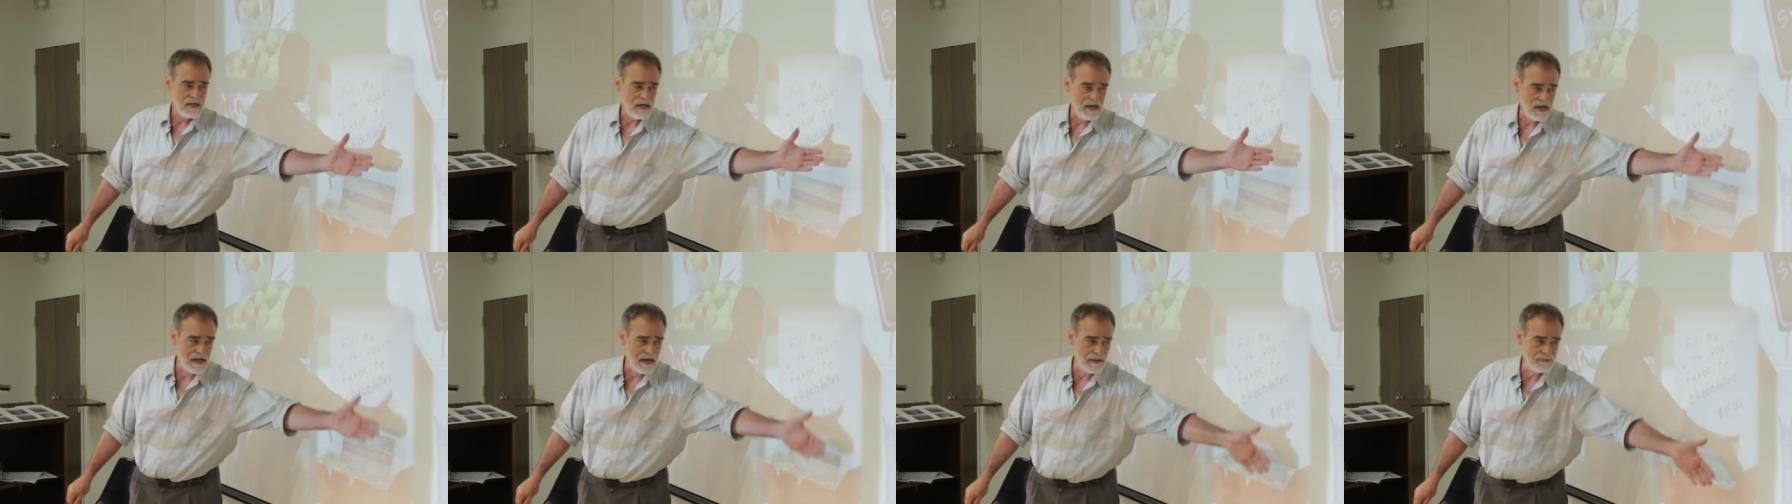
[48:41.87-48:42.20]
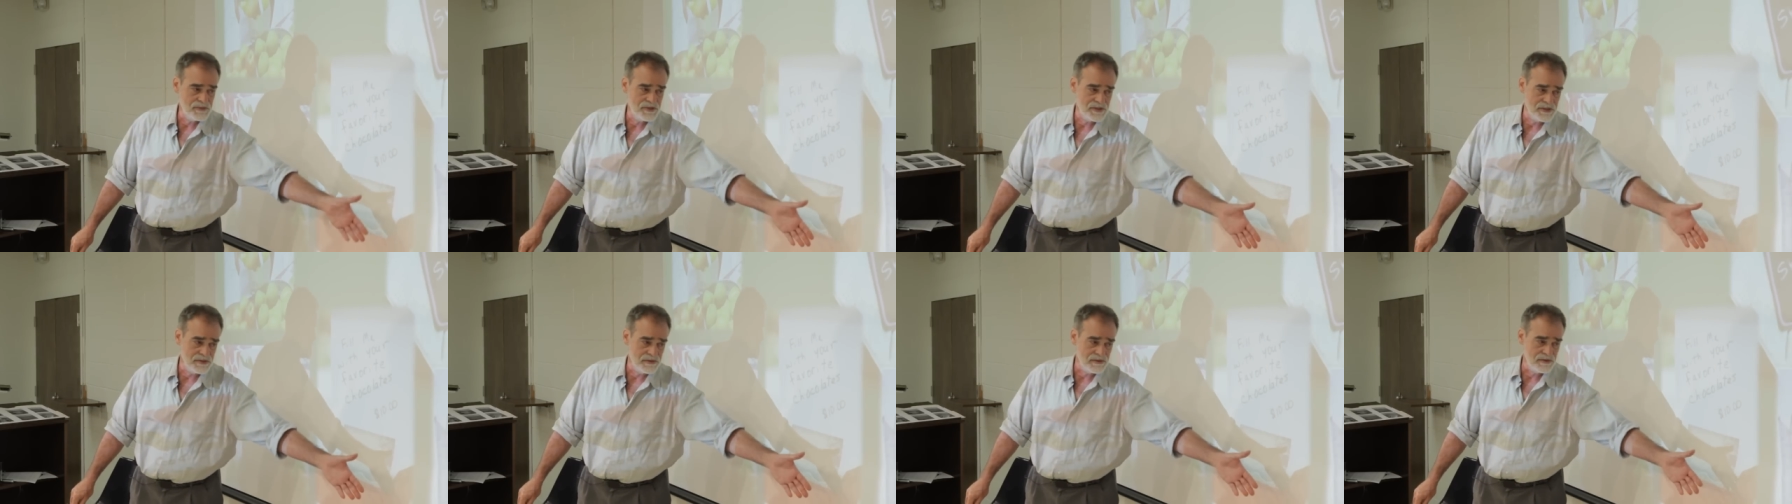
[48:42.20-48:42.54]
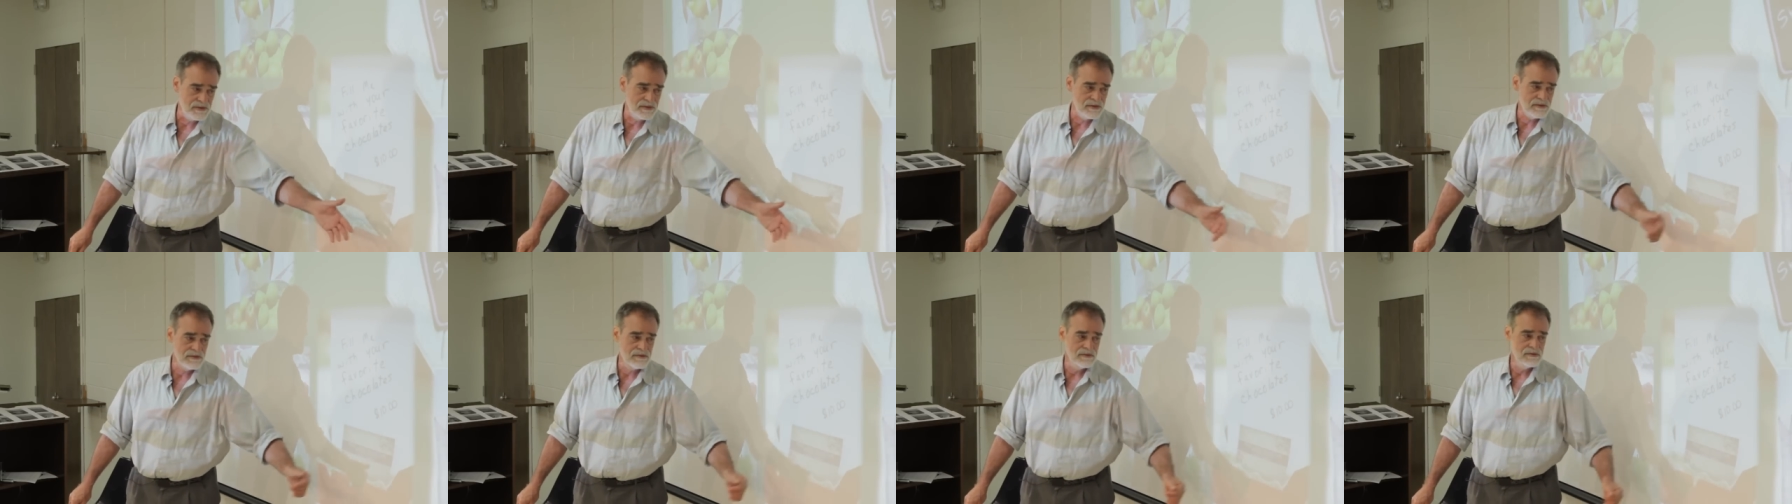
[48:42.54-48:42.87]

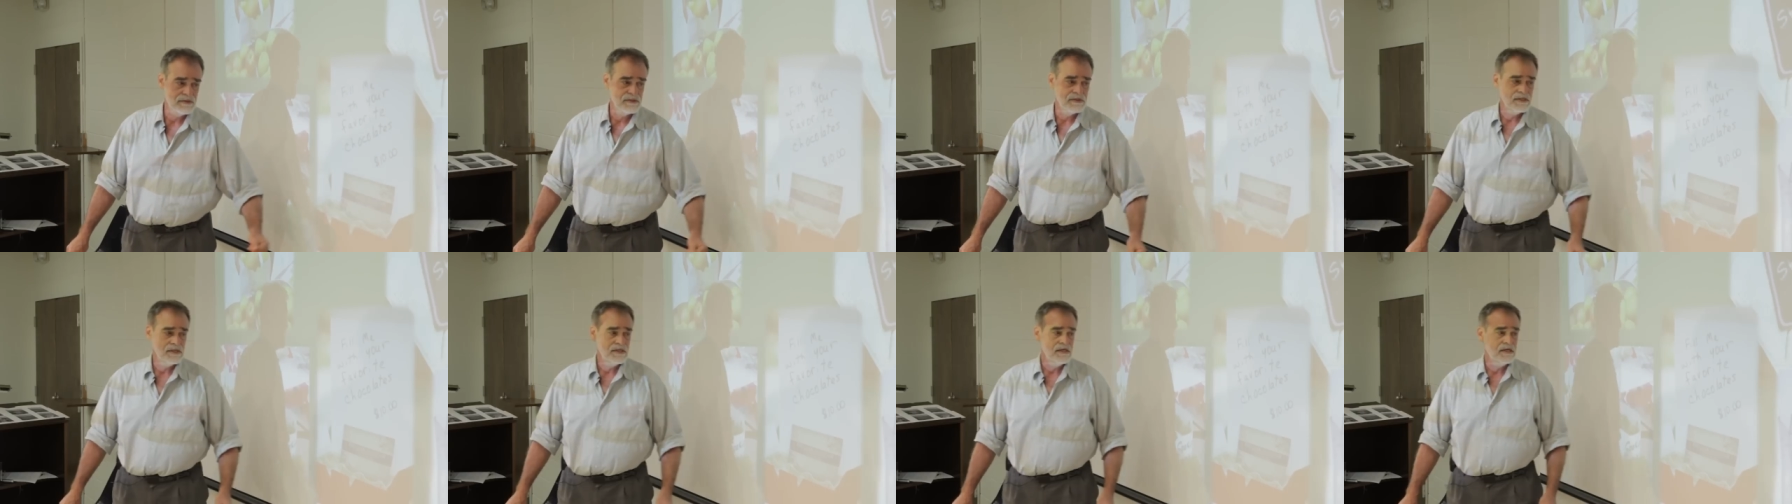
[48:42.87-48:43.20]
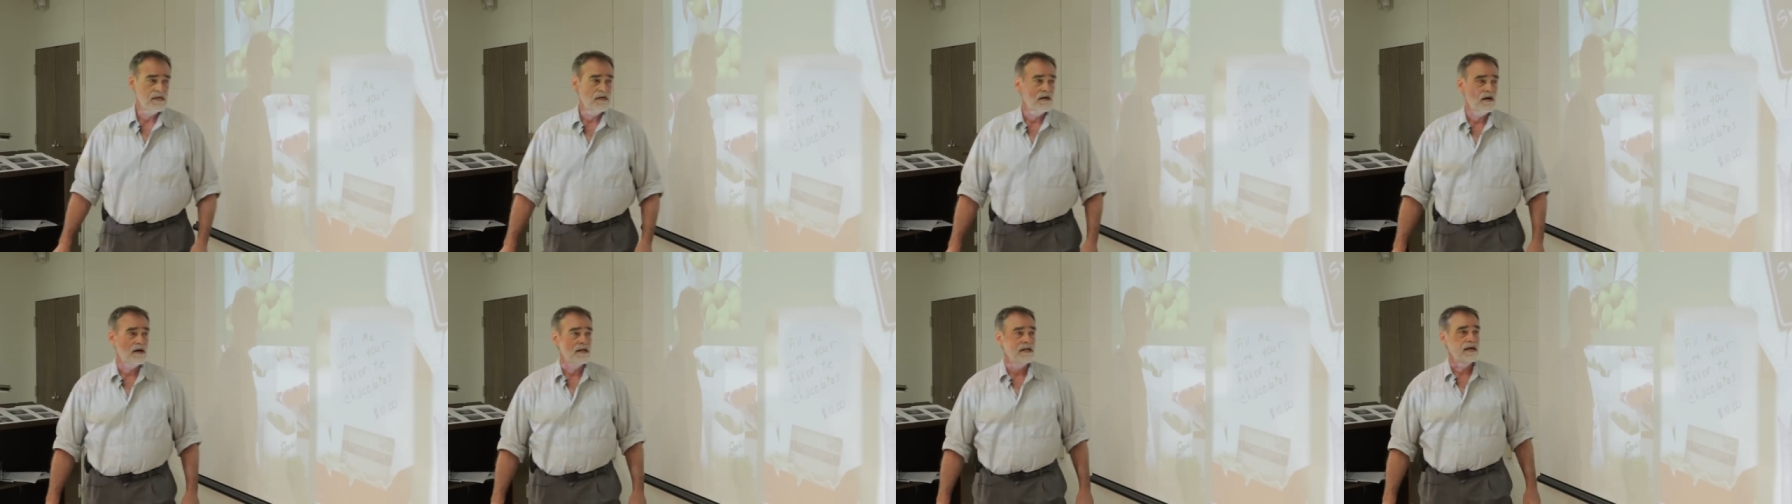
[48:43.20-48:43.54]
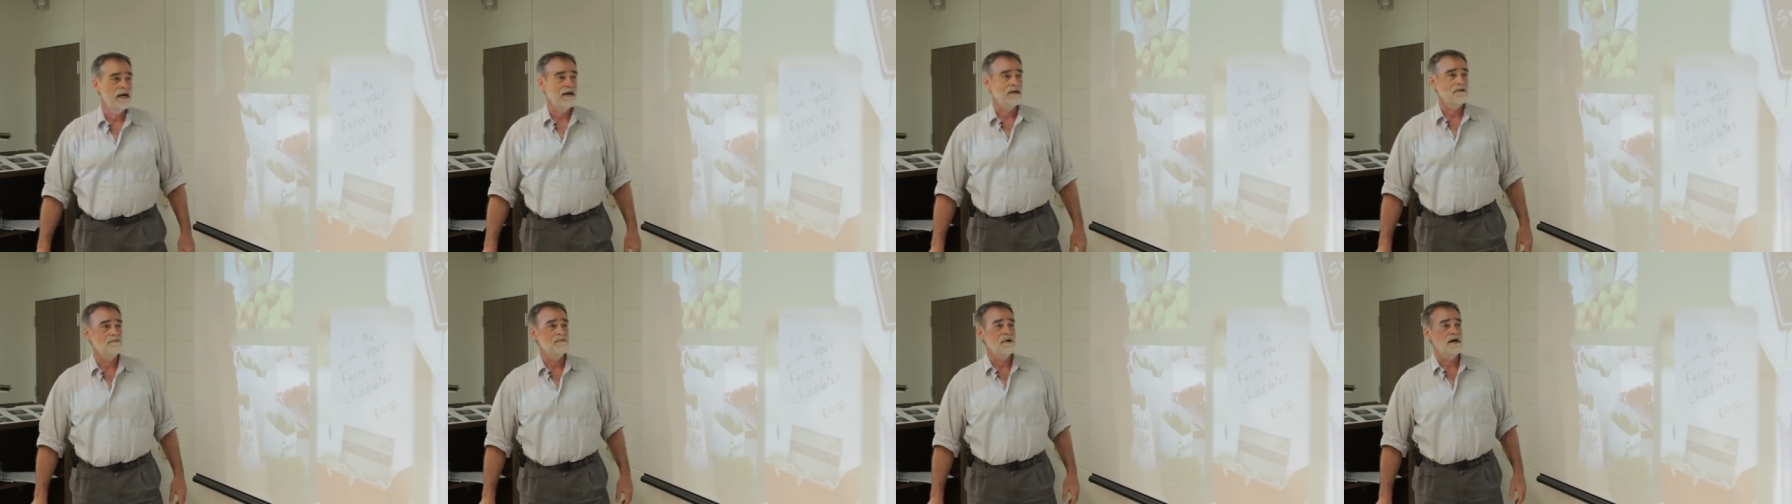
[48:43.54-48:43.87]
Options on
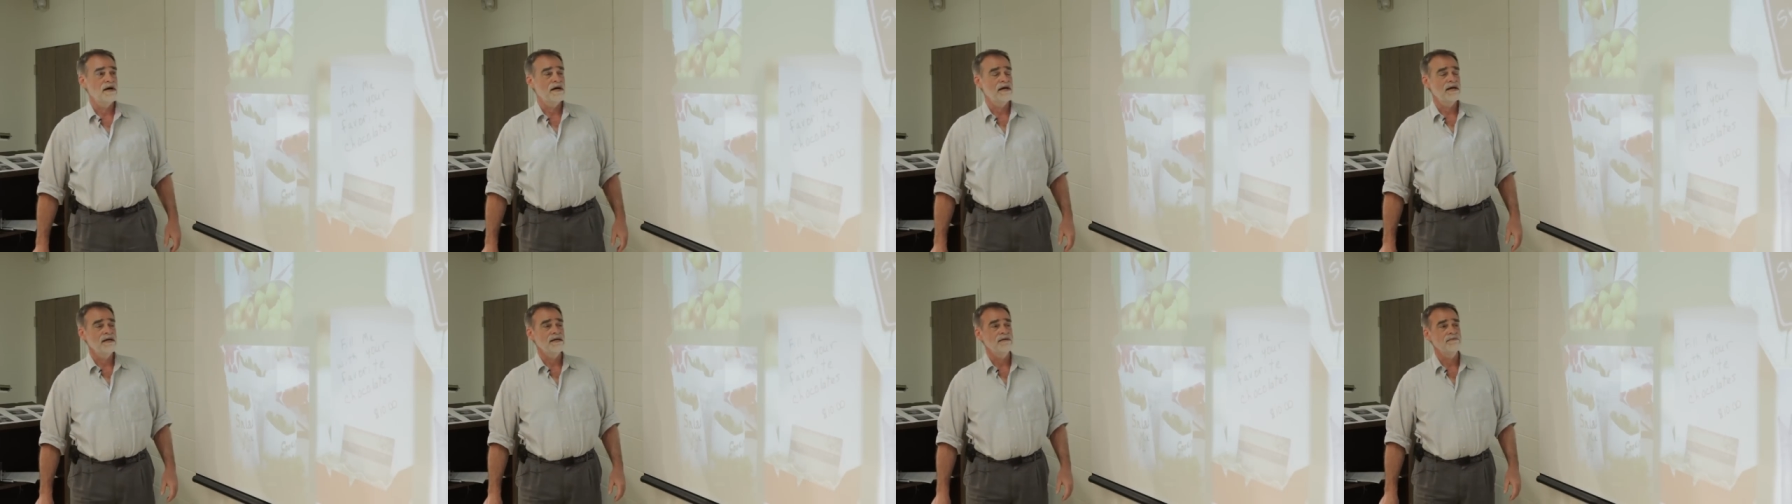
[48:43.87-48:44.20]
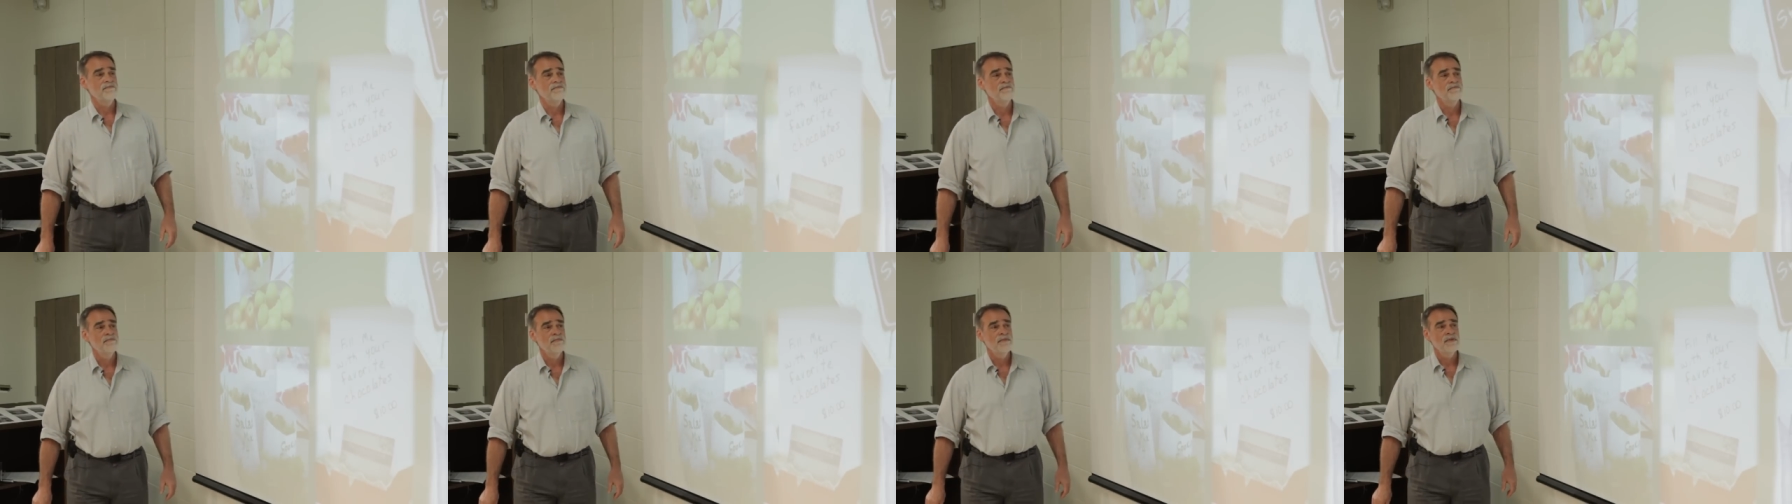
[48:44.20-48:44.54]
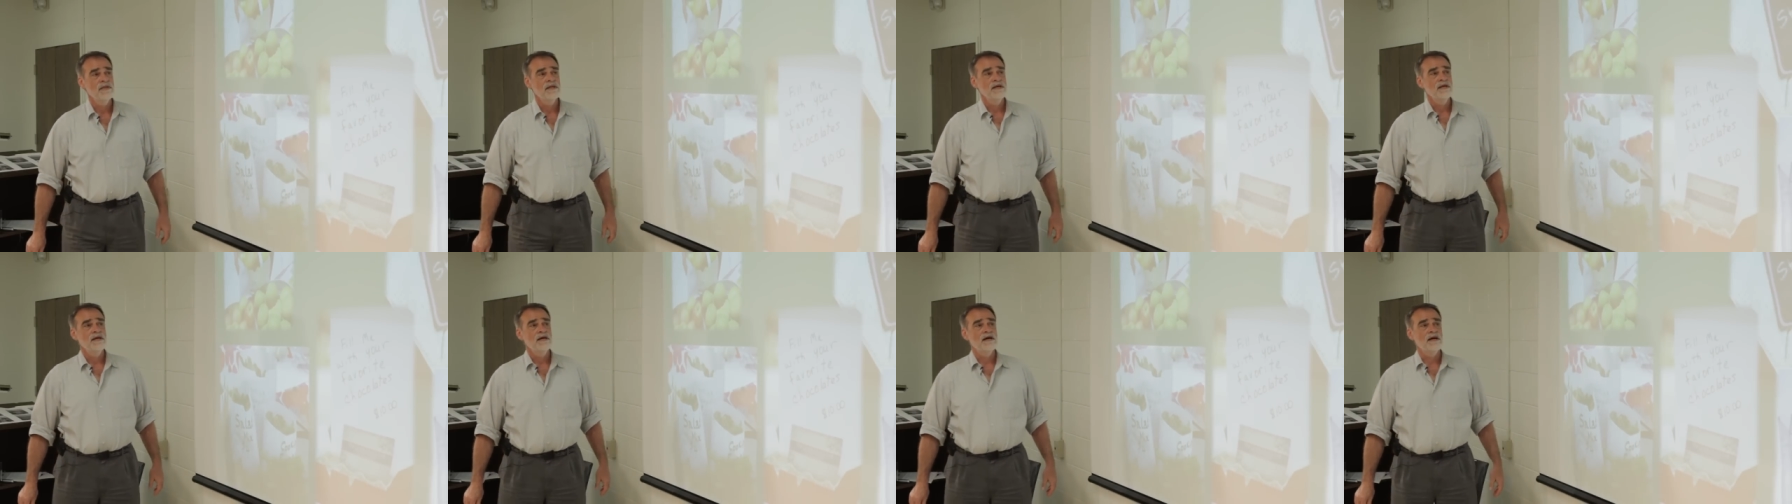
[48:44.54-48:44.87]
how to buy.
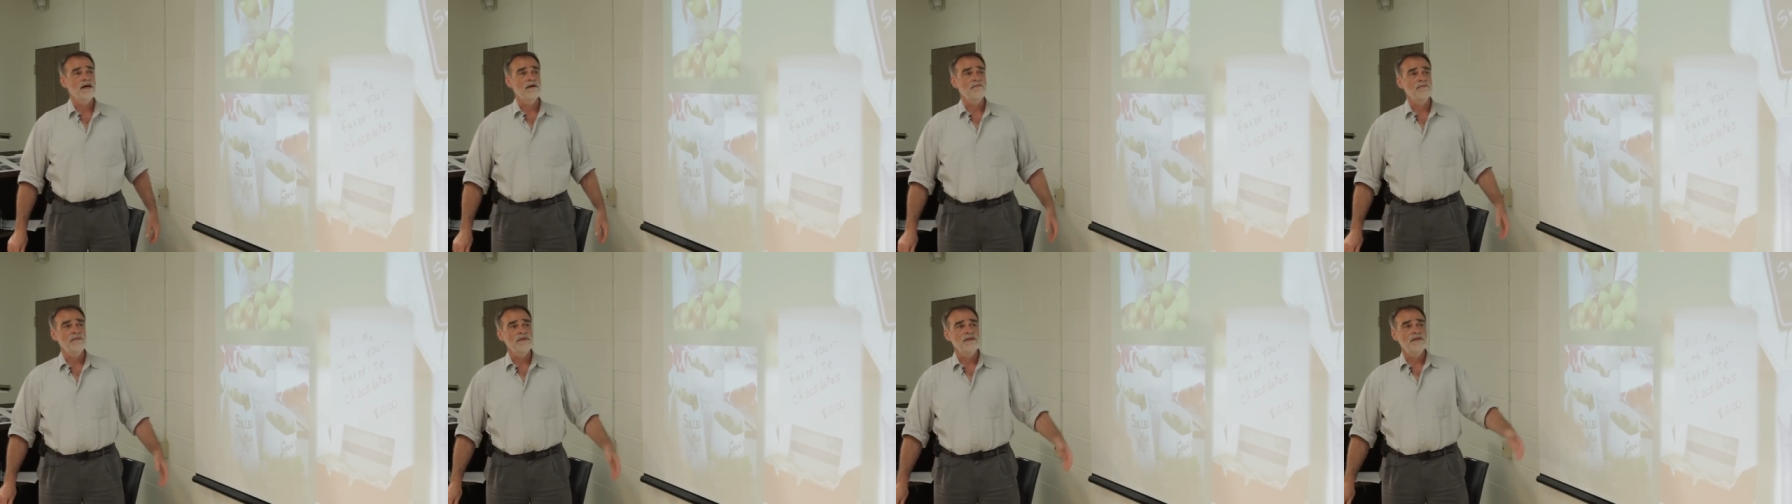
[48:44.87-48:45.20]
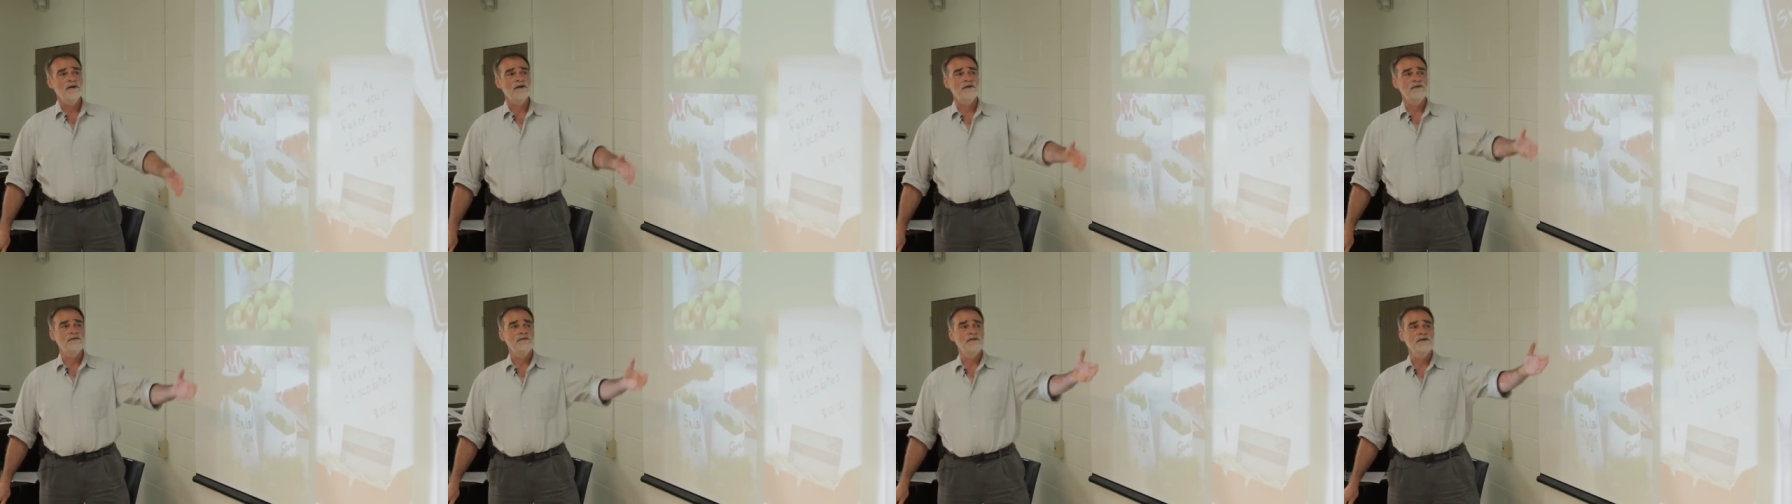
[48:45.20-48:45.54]
Um, there,